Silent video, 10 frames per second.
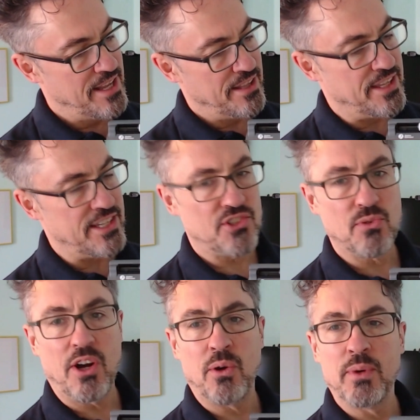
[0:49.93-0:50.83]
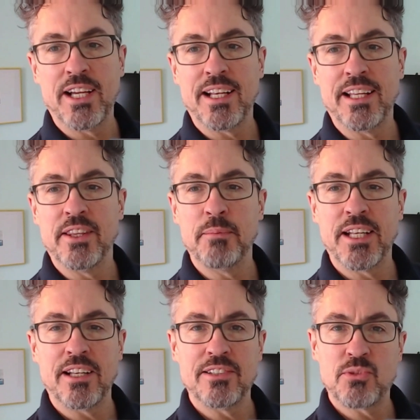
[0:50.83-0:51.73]
This scroll wheel in the
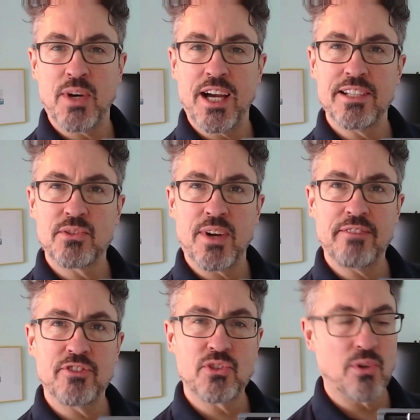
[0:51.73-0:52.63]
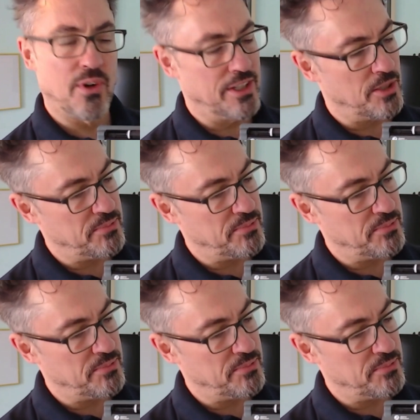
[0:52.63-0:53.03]
middle as well is great for scrolling up